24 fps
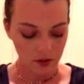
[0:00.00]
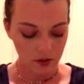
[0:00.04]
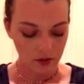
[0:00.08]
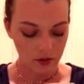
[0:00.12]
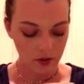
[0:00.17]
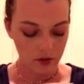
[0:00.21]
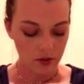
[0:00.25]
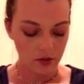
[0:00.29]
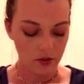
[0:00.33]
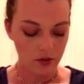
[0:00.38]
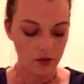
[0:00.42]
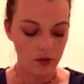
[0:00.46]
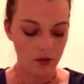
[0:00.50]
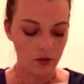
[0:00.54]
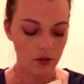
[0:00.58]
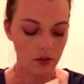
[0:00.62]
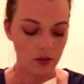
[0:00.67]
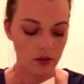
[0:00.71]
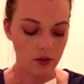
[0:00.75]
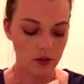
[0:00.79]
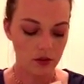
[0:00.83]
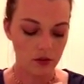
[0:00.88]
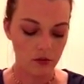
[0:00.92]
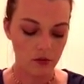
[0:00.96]
So
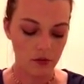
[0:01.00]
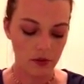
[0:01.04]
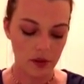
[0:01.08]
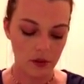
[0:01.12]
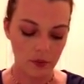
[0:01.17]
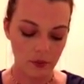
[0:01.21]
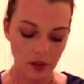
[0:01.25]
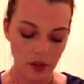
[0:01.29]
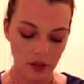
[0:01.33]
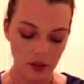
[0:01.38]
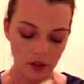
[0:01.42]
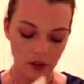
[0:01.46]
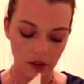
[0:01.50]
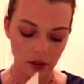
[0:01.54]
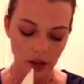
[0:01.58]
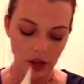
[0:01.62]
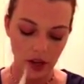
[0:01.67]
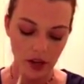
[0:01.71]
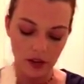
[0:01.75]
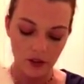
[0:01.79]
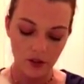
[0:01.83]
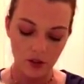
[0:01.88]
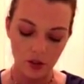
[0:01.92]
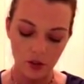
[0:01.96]
there's a week monthly.
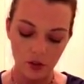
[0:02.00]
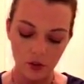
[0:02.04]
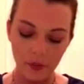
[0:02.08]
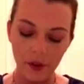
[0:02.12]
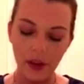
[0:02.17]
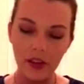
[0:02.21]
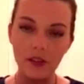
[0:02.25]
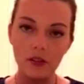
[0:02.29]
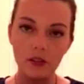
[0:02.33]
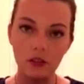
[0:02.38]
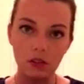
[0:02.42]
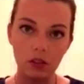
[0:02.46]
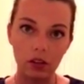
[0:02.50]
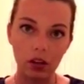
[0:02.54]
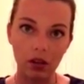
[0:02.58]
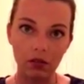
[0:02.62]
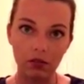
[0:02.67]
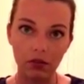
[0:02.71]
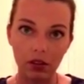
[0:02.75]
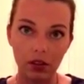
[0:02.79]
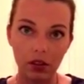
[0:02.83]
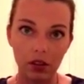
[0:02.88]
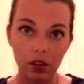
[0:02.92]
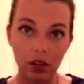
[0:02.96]
I do pencil in
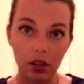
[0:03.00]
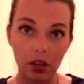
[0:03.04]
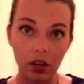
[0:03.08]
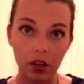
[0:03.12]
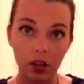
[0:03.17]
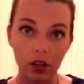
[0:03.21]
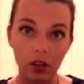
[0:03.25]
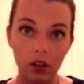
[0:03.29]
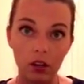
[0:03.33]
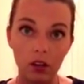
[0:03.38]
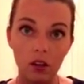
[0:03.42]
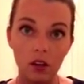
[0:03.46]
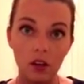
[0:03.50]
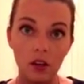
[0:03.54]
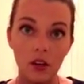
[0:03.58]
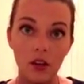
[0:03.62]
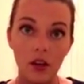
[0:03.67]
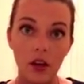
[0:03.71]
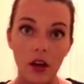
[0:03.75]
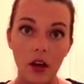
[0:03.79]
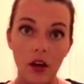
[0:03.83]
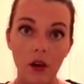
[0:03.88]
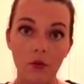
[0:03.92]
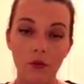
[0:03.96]
everything
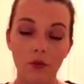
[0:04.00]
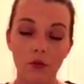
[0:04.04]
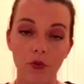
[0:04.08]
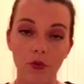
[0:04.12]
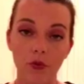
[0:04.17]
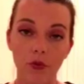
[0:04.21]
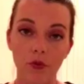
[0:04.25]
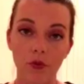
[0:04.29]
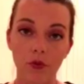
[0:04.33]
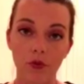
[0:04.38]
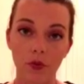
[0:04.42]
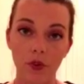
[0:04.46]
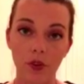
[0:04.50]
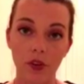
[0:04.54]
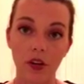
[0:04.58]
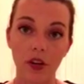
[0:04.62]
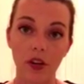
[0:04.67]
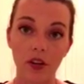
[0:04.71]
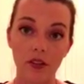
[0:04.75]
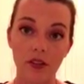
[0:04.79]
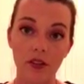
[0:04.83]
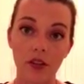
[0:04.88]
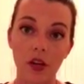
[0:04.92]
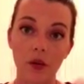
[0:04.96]
for the
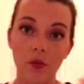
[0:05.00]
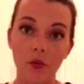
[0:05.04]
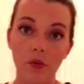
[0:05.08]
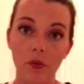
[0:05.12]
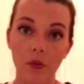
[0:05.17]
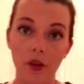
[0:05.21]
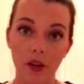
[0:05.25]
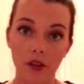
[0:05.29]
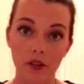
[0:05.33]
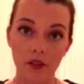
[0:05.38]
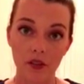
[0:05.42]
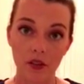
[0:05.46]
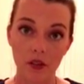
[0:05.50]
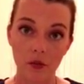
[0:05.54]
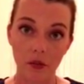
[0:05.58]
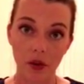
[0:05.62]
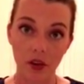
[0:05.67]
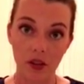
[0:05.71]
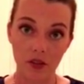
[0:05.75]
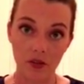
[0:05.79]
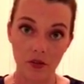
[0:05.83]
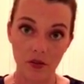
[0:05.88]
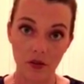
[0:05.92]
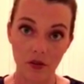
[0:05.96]
next couple months in
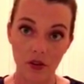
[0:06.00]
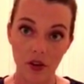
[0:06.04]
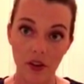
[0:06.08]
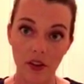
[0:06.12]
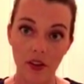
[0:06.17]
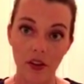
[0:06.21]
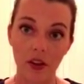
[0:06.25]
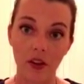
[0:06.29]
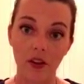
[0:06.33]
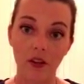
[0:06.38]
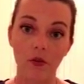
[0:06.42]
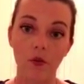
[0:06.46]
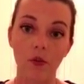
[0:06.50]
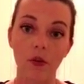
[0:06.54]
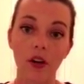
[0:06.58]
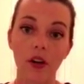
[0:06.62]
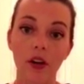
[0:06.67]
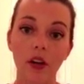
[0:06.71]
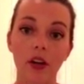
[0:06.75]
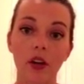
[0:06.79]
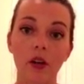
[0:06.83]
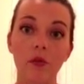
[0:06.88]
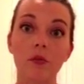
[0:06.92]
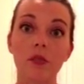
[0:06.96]
pencil, and then when
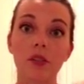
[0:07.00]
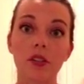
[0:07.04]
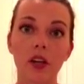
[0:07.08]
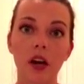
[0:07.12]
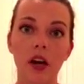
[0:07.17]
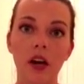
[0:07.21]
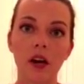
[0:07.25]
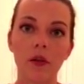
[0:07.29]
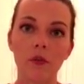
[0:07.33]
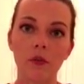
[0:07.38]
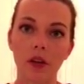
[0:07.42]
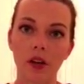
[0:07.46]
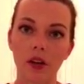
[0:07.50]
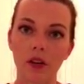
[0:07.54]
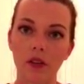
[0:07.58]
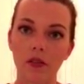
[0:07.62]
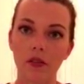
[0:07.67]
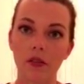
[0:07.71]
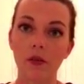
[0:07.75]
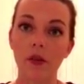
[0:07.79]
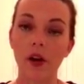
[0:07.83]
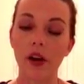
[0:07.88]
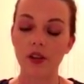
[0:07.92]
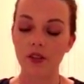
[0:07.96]
it comes time, like
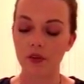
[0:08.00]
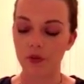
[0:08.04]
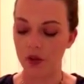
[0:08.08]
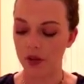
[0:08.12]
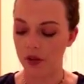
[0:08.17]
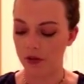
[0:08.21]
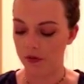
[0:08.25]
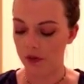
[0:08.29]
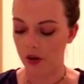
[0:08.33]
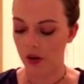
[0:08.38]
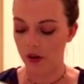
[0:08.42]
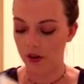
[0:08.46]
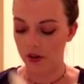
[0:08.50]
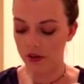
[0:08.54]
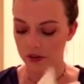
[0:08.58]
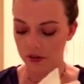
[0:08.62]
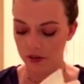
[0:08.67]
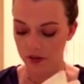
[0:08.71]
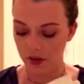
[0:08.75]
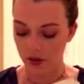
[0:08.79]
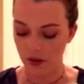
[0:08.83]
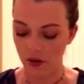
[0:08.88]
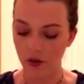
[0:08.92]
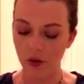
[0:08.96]
the last week of
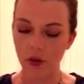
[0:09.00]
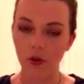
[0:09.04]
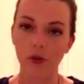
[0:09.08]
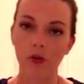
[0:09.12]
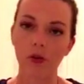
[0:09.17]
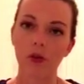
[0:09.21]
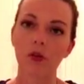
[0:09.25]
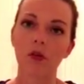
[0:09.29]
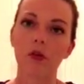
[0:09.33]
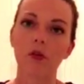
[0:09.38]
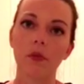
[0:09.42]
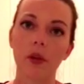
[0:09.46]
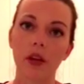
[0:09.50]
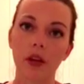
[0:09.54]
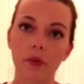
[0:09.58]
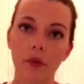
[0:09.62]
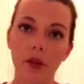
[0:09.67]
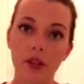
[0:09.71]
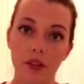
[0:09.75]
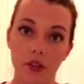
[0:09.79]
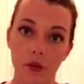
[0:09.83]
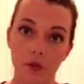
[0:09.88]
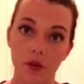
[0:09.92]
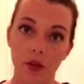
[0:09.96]
August, I'll go through and make
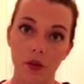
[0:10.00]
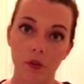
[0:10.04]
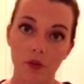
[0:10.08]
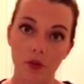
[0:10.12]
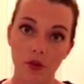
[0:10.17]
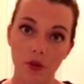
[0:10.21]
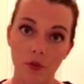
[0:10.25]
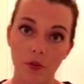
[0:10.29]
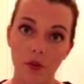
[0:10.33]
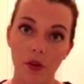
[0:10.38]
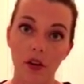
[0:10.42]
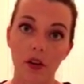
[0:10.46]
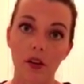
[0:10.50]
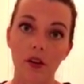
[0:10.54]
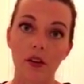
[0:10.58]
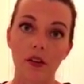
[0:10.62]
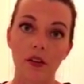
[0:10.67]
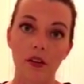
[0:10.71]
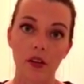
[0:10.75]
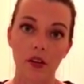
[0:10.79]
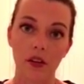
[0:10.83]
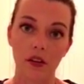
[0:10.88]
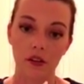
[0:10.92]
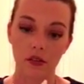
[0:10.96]
my September spread,
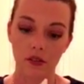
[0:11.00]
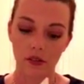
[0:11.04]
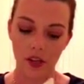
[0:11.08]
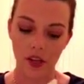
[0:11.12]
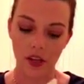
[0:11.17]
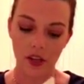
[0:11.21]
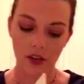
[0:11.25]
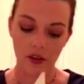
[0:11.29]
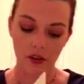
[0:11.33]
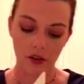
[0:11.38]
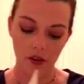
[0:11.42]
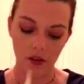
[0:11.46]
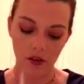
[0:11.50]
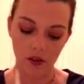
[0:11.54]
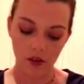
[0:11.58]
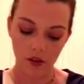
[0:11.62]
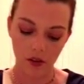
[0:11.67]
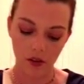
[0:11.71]
and then I'll ink